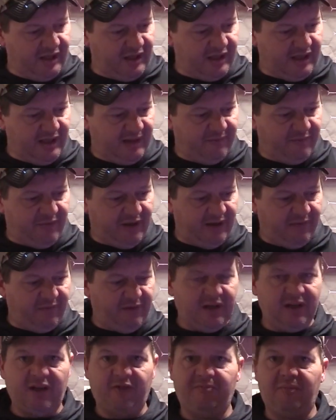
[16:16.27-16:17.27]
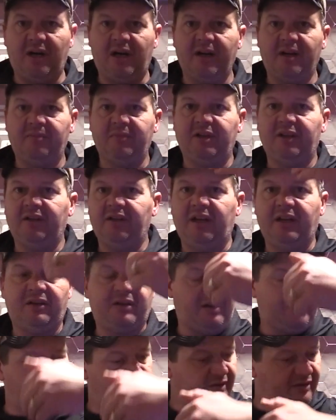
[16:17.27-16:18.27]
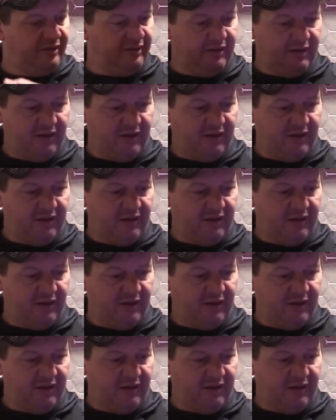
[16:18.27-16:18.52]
I got him 5 feet off bottom, and he turned